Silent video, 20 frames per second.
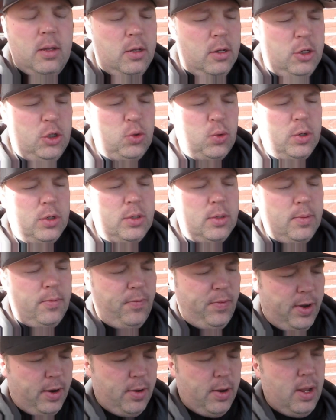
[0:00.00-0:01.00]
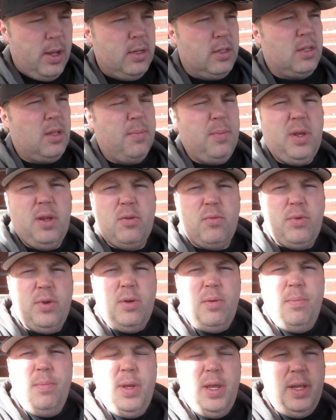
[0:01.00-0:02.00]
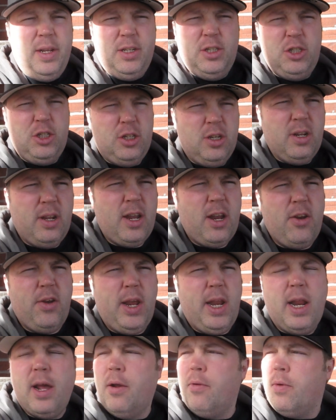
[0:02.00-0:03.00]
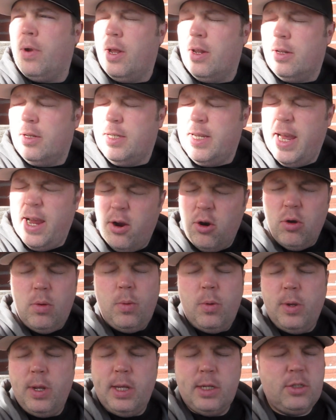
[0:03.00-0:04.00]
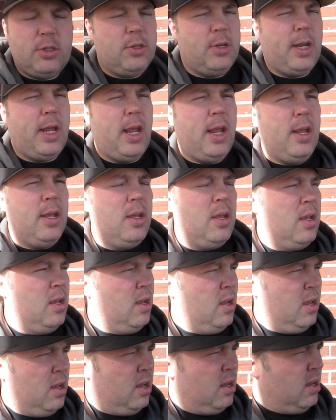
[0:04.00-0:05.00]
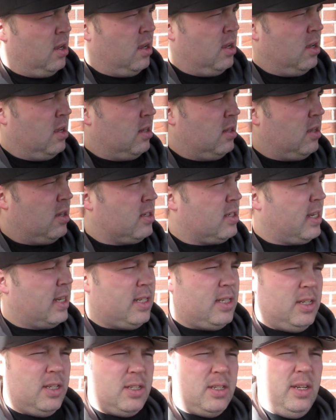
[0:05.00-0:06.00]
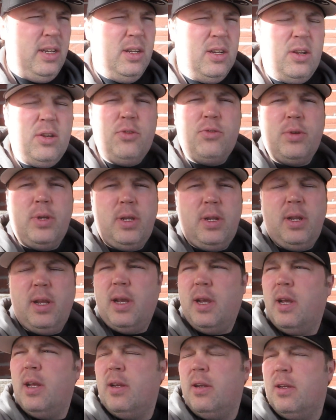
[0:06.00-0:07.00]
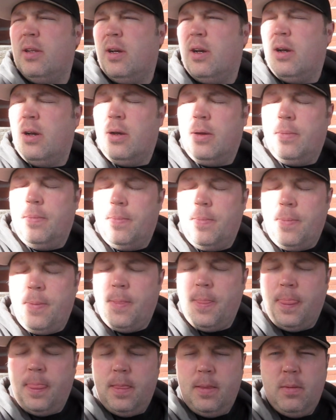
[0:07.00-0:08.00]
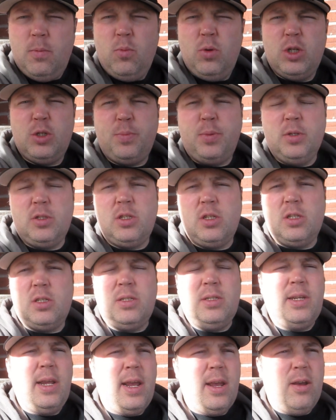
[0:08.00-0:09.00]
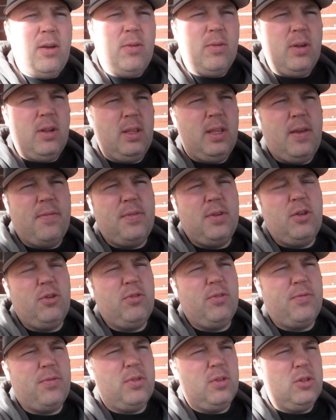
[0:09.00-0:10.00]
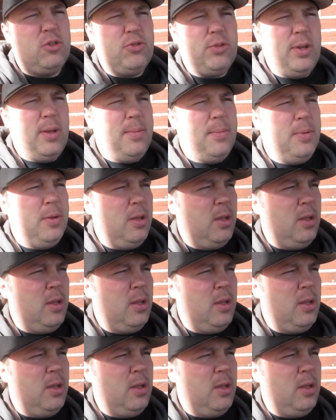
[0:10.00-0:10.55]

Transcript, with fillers: short-term variance can be a real bitch. Harry and I ran terrible yesterday. Lost like 1600 and um, which puts us down 1100 for the trip.